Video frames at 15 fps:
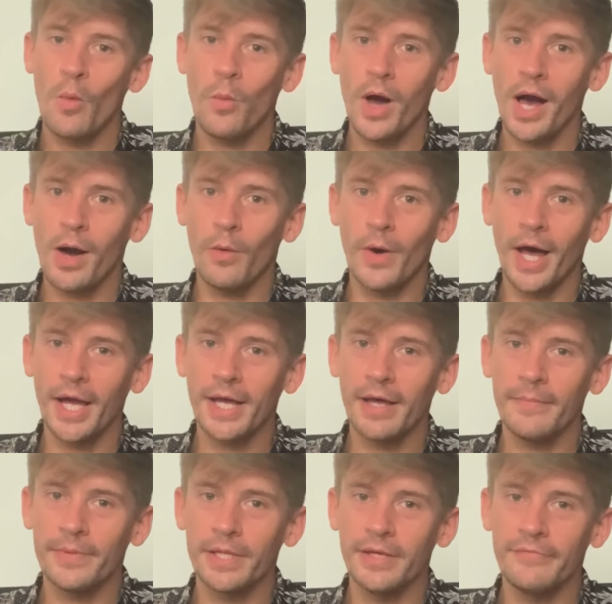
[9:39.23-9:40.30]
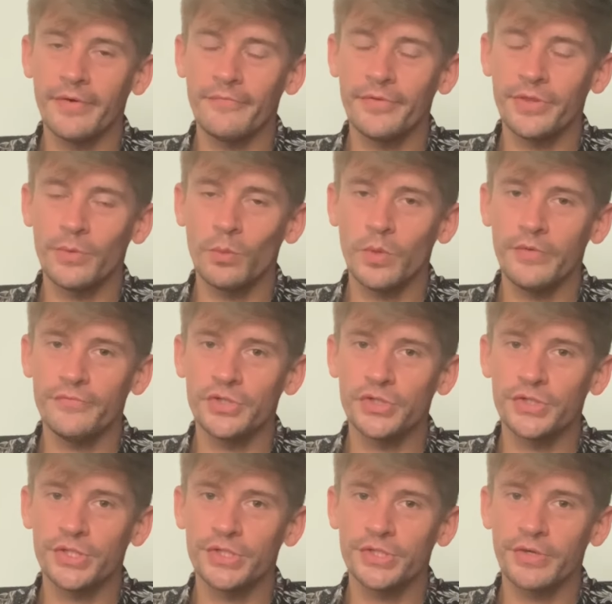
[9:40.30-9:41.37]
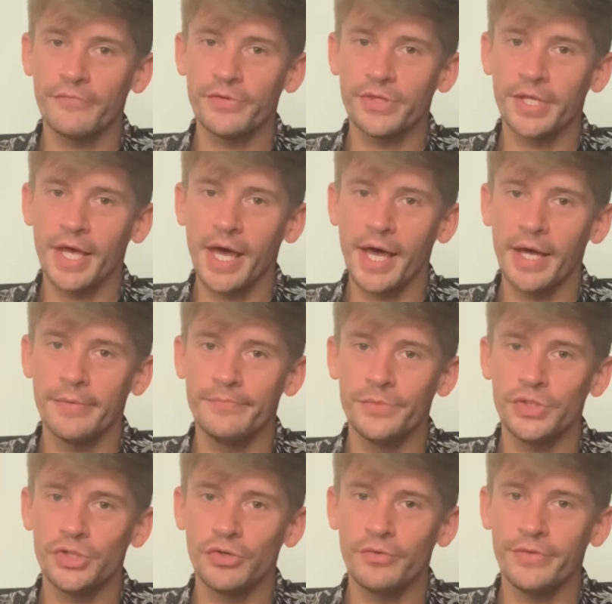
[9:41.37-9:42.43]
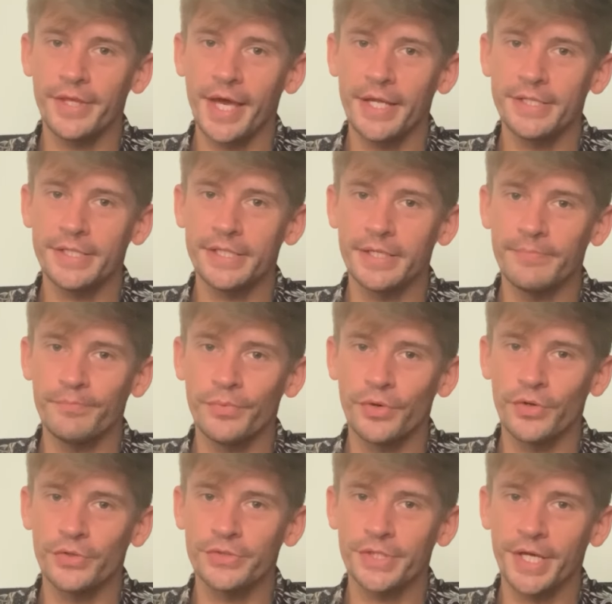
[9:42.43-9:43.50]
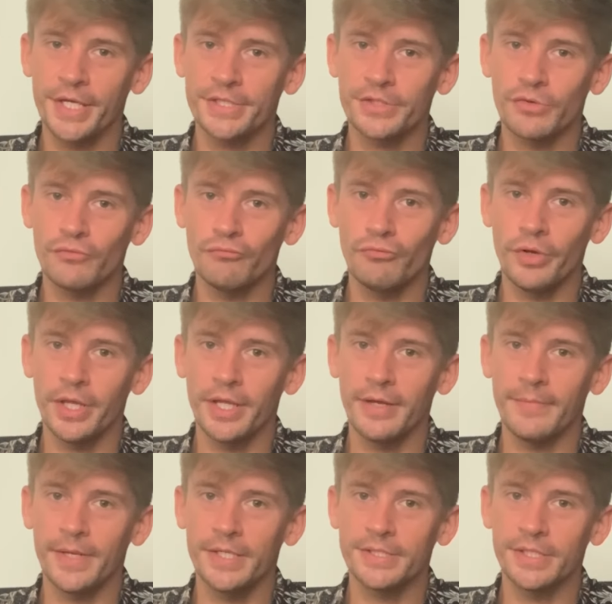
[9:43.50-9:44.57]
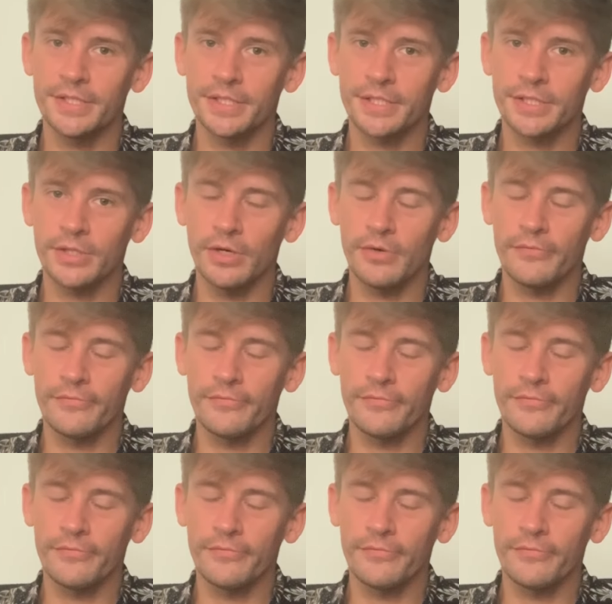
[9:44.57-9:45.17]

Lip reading: Wow, I can't believe everything we've just discovered there during the editing process. Really amazing stuff.